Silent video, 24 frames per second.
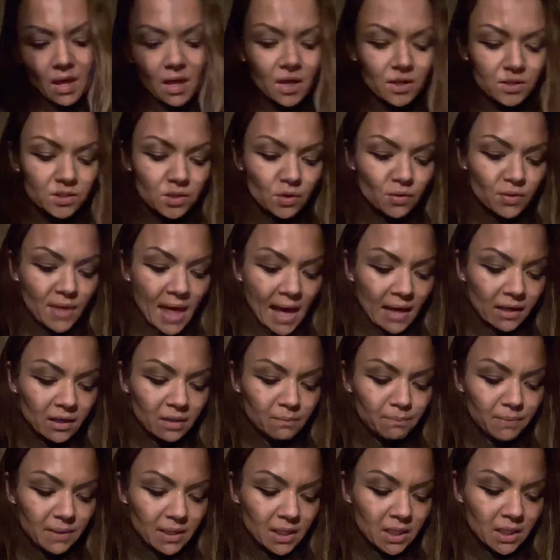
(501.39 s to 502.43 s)
So that could
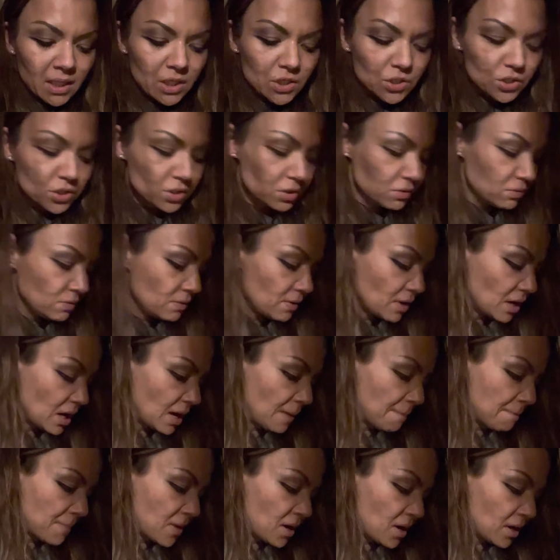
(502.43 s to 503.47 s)
be an issue
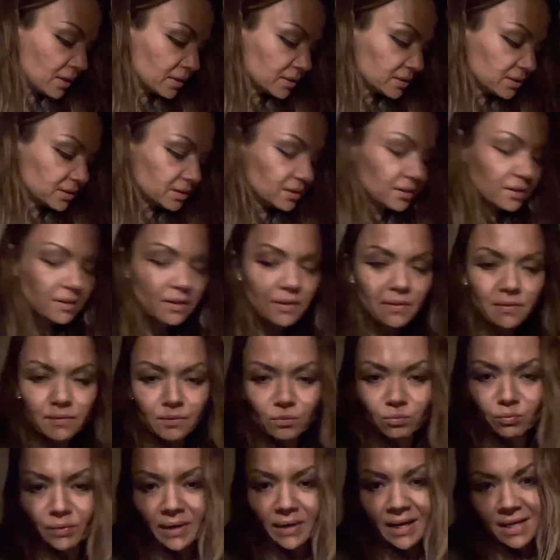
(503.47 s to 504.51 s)
amongst the
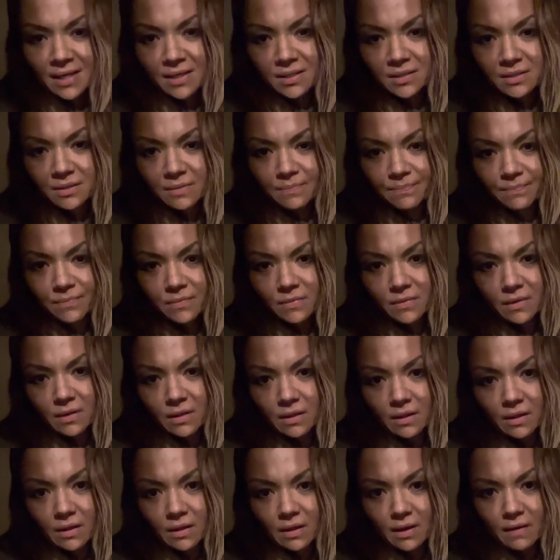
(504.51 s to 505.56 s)
ranks
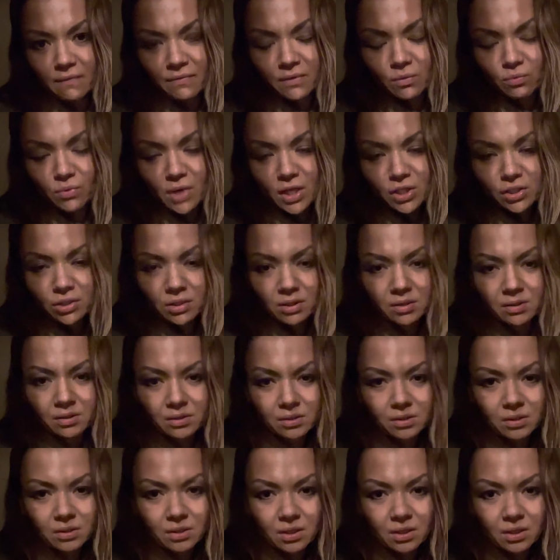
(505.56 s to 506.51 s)
of the Russians.